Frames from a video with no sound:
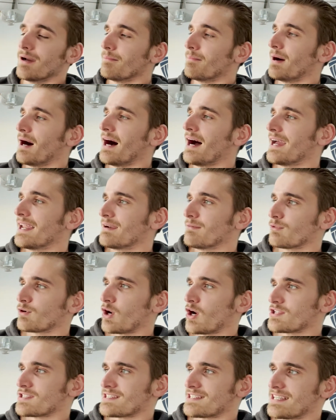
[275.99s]
But in
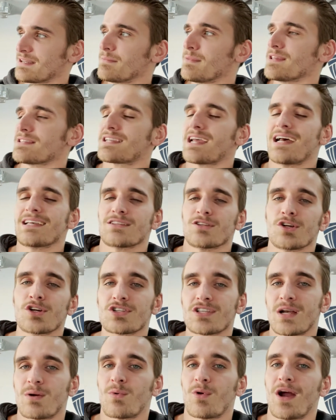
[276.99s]
regards to stimulus, guys, it
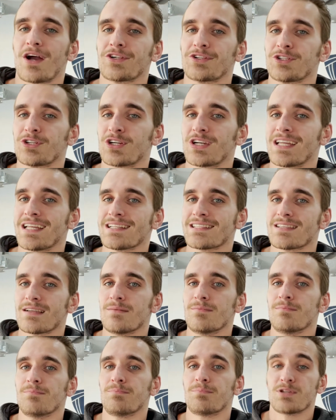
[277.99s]
looks like we're actually going to get
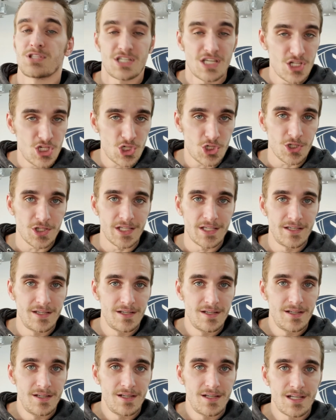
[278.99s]
some potentially
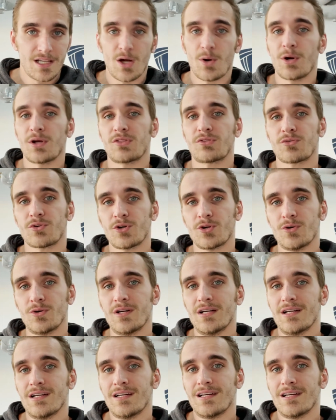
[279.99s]
going through.